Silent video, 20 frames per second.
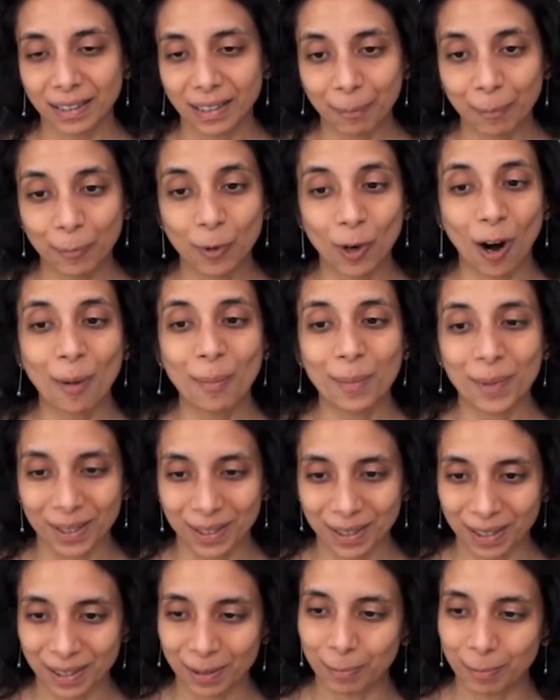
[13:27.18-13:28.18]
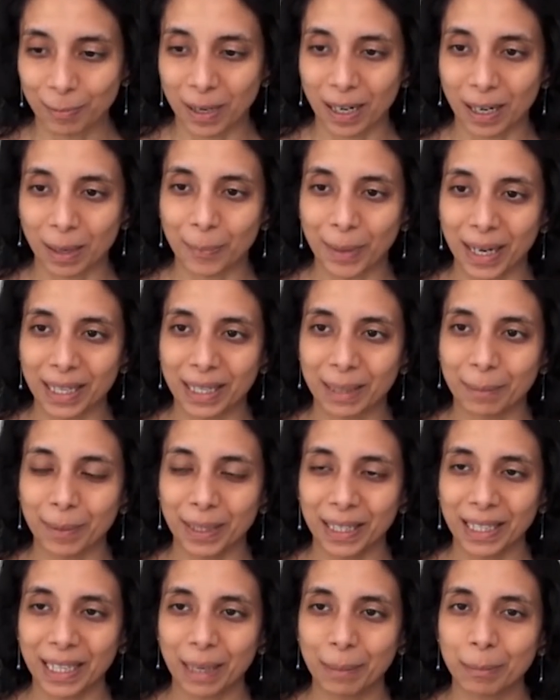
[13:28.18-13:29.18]
the promise. By
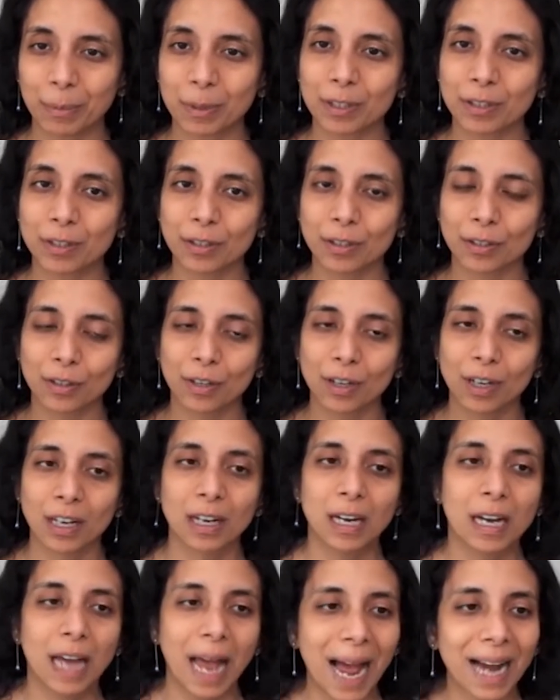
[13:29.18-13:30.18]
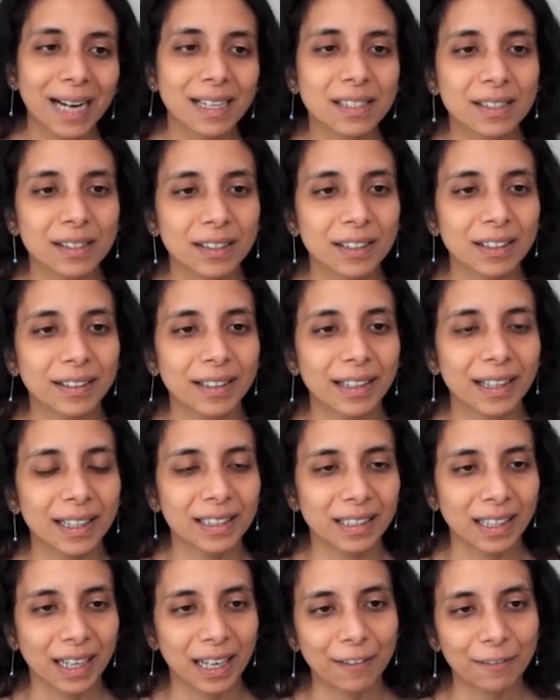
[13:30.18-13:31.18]
being able to
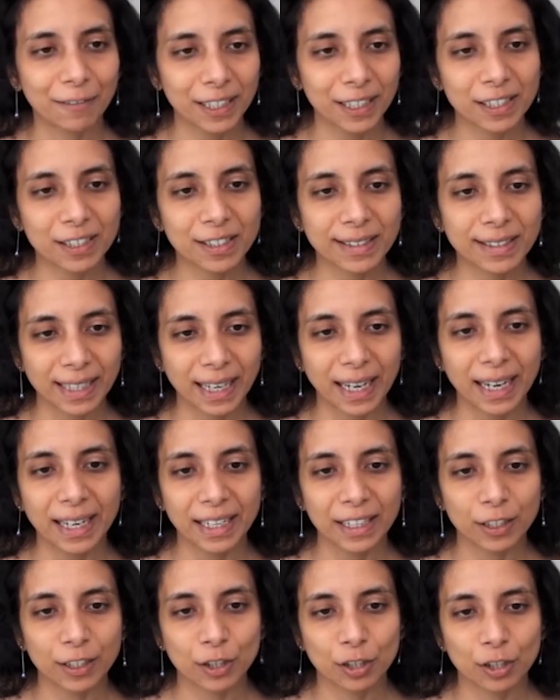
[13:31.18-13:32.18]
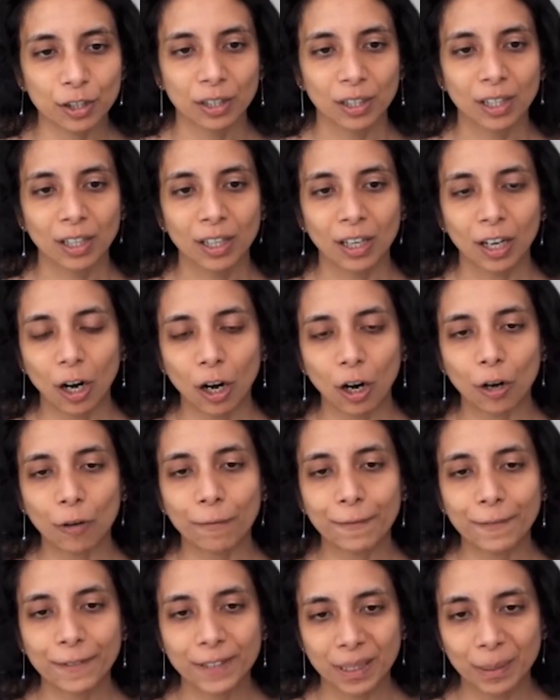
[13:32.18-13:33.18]
accelerate every stage
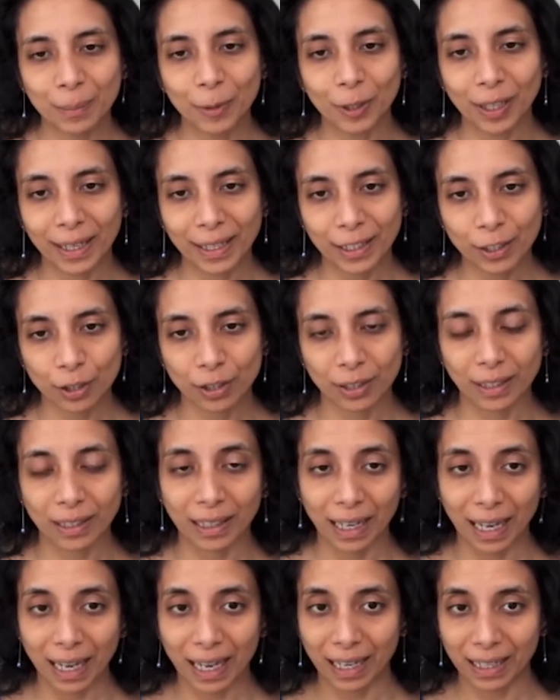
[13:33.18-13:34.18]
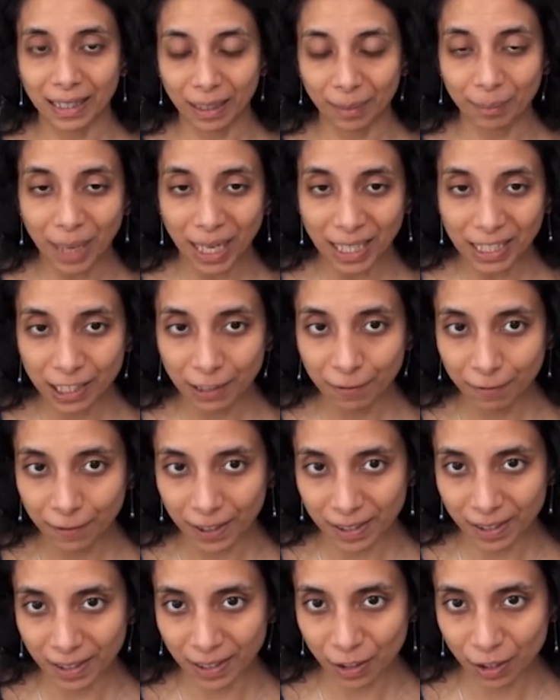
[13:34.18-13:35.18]
of simulation, and in
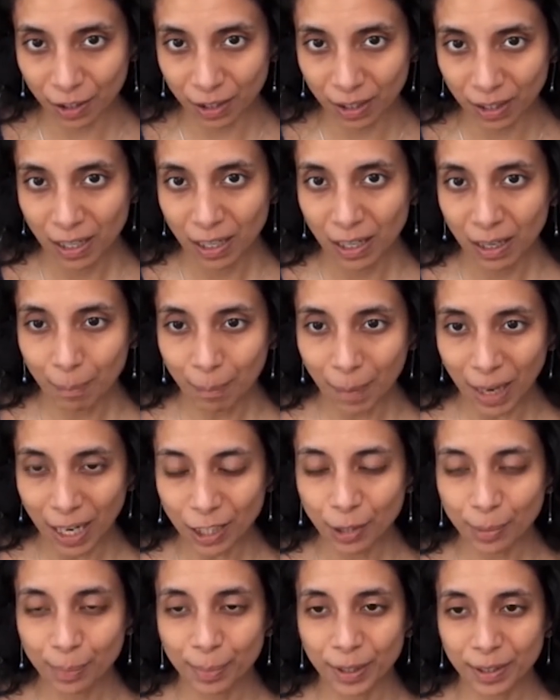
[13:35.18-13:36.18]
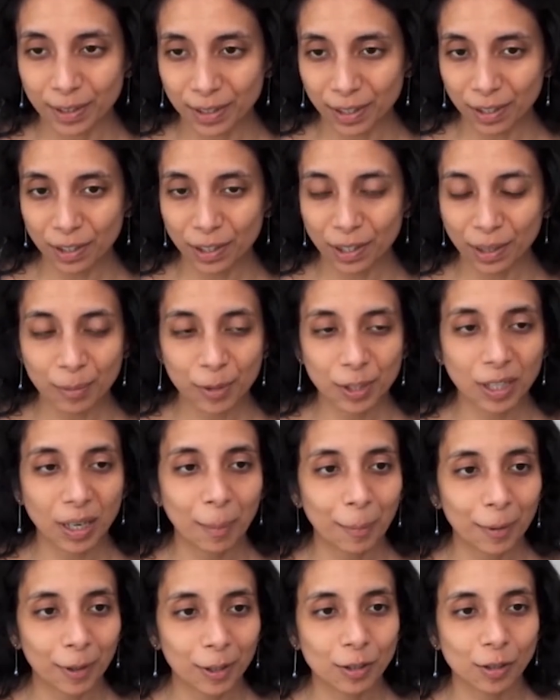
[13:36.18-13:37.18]
multiphysics, multiple systems
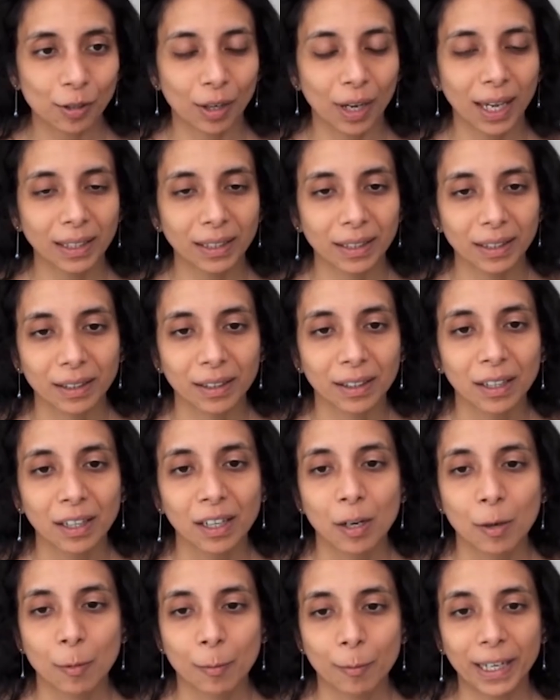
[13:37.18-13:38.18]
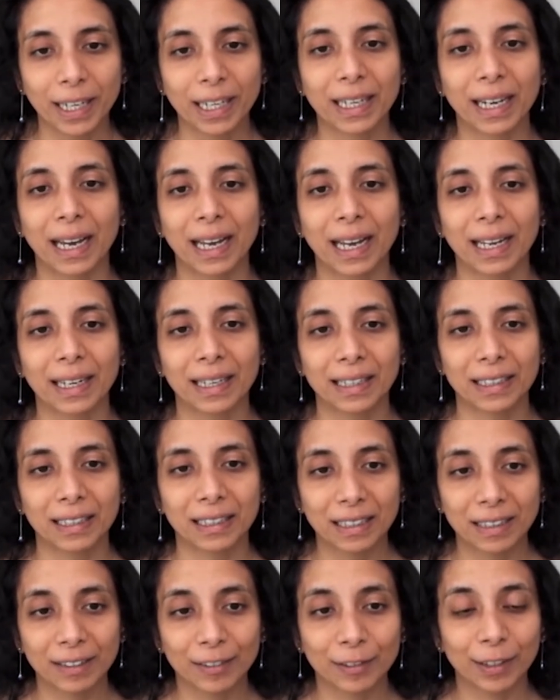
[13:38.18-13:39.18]
coupled together, we
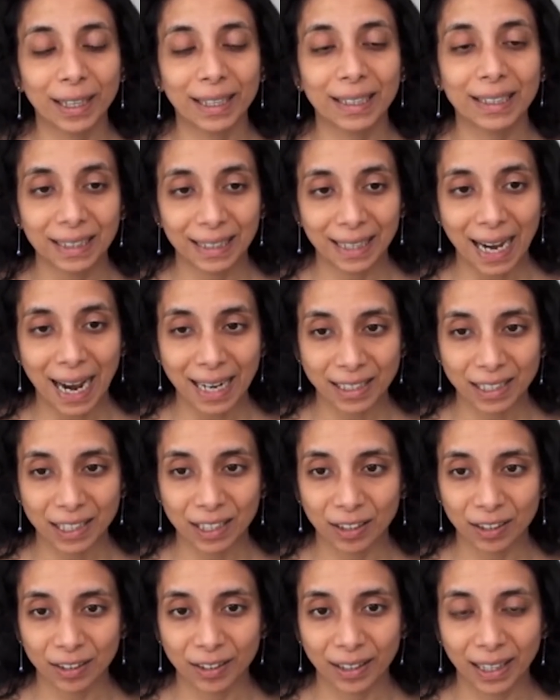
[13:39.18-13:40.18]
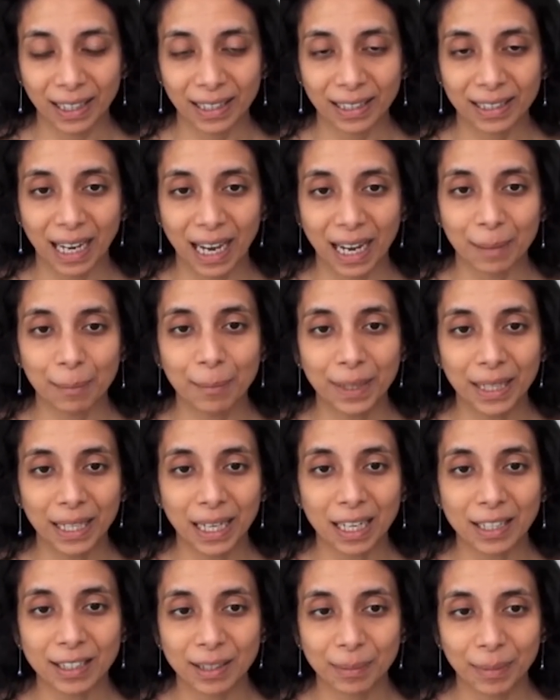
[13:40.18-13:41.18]
can greatly accelerate and
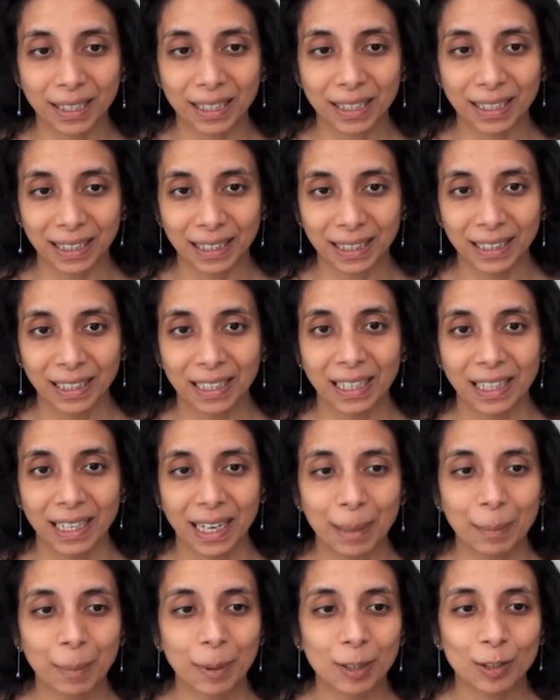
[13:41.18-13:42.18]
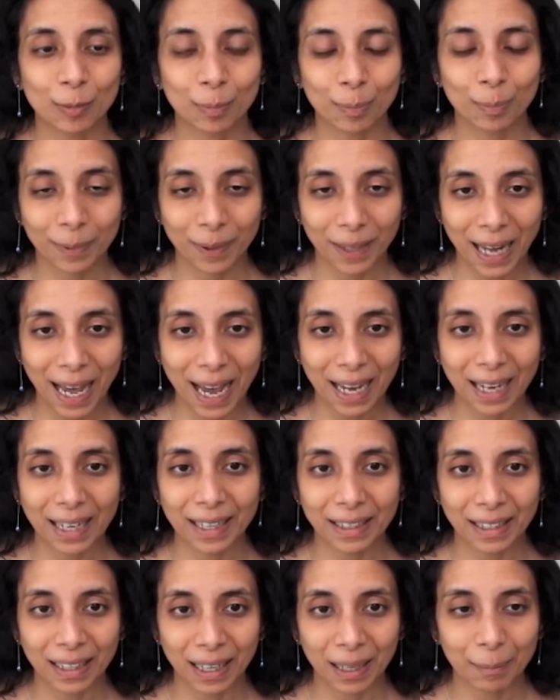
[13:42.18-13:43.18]
be ultimately able to
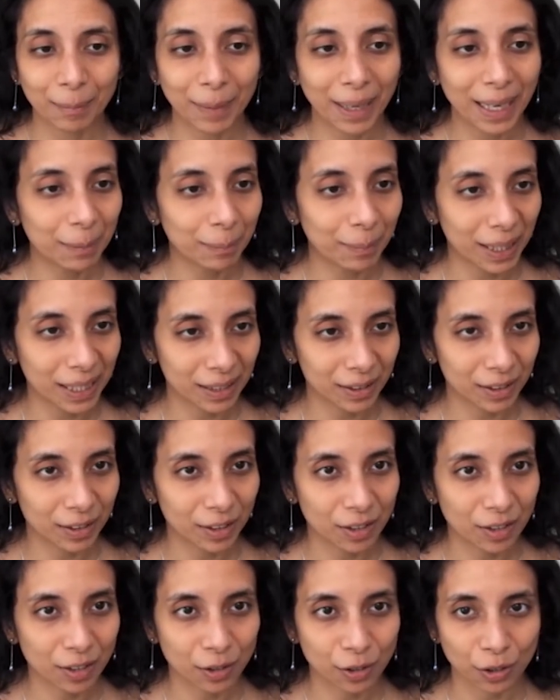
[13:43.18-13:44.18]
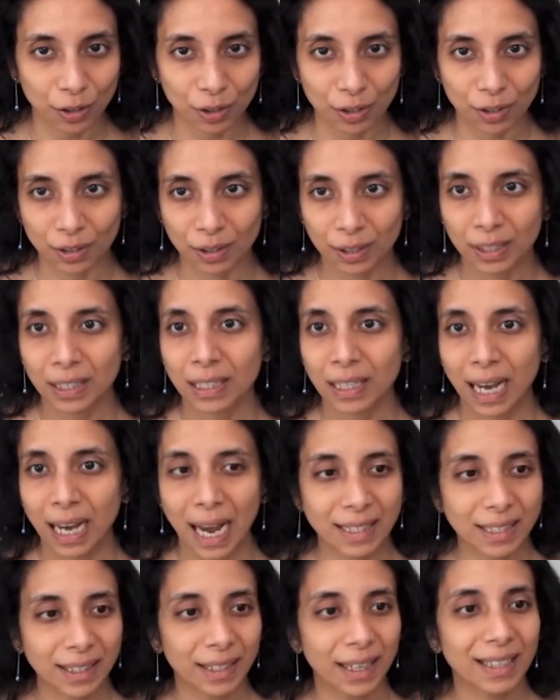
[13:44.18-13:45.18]
plan and make better decisions.
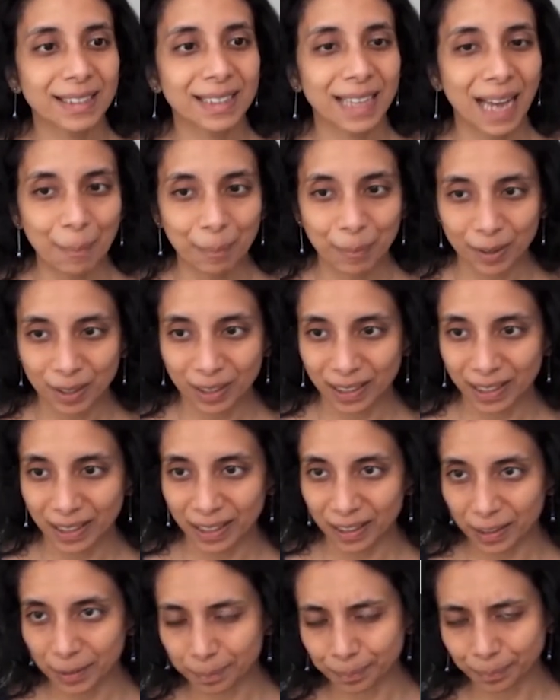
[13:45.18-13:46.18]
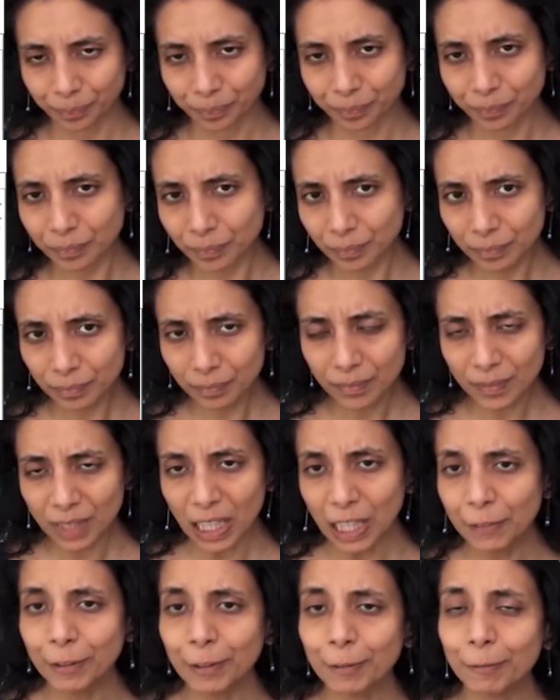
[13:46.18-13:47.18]
As an example here,
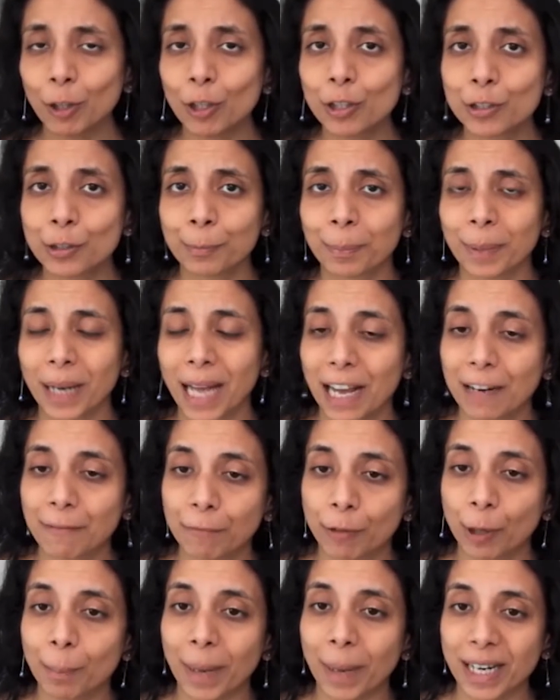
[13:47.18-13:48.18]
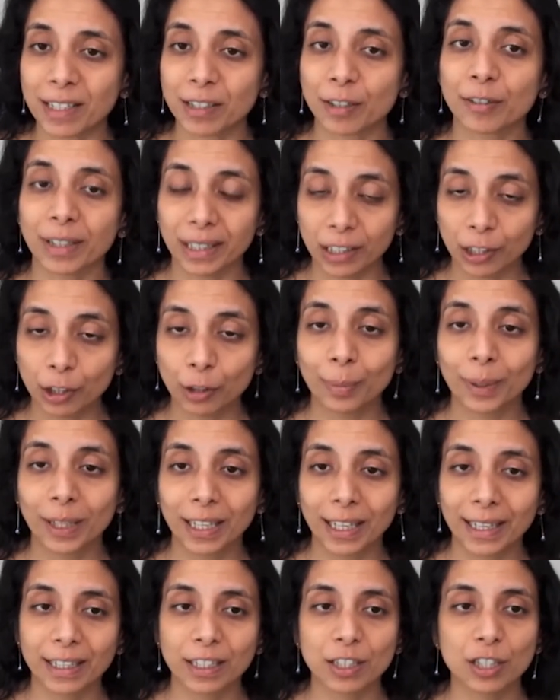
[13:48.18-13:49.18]
if we want to plan for better
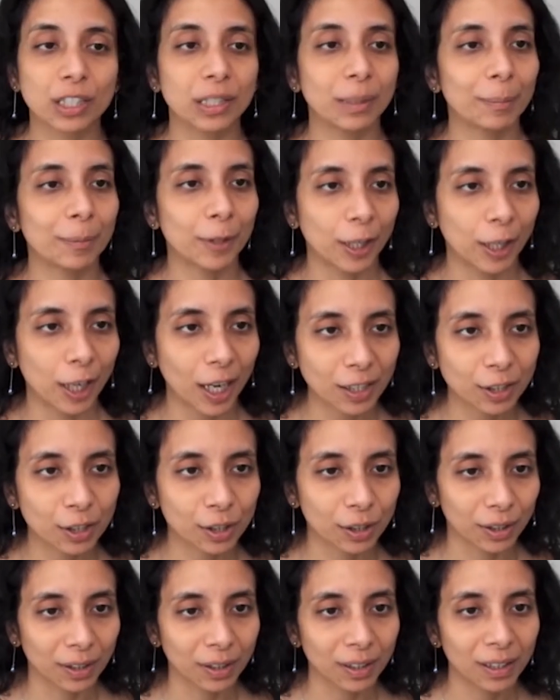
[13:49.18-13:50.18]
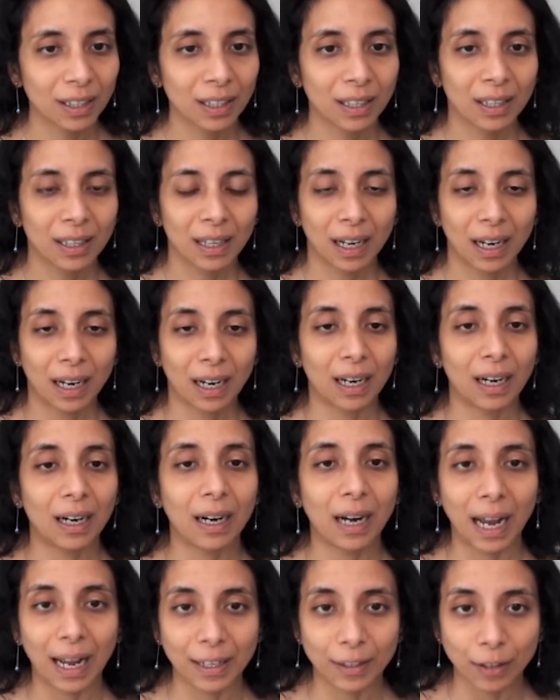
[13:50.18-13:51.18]
renewable energy production
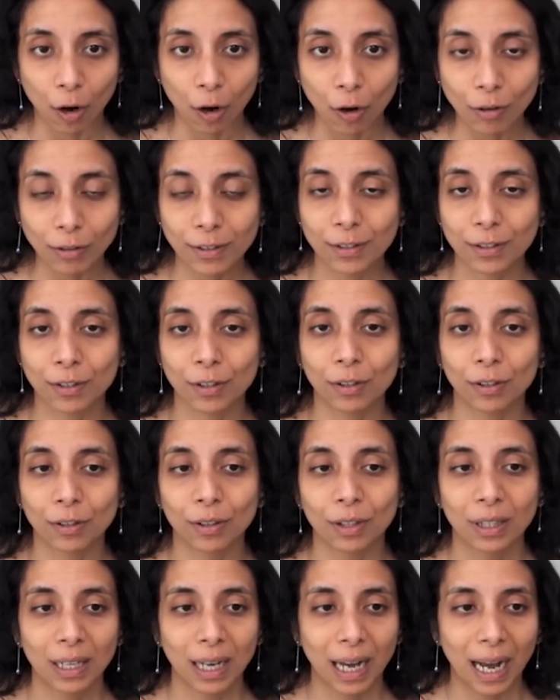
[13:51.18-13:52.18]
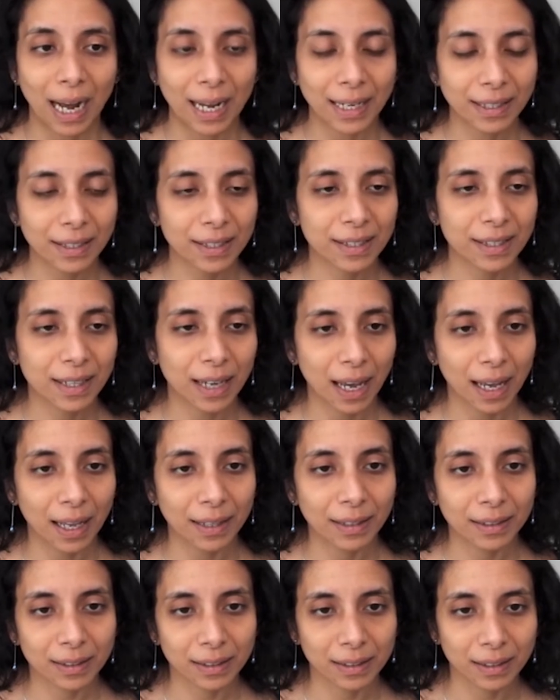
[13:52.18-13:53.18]
and also
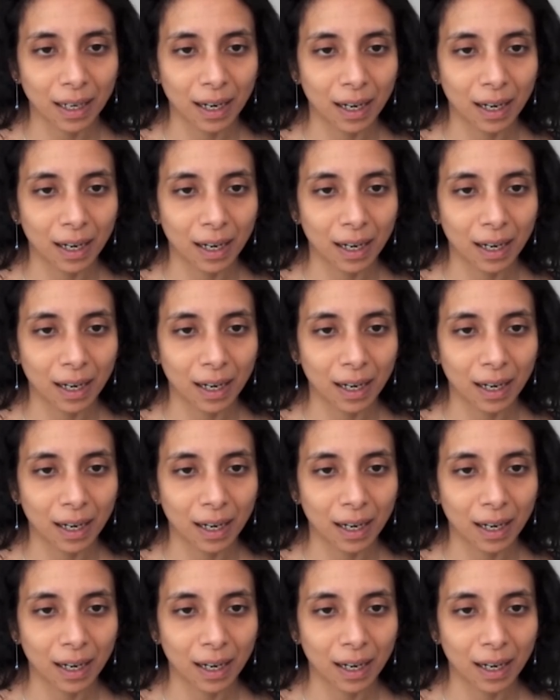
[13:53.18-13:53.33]
understand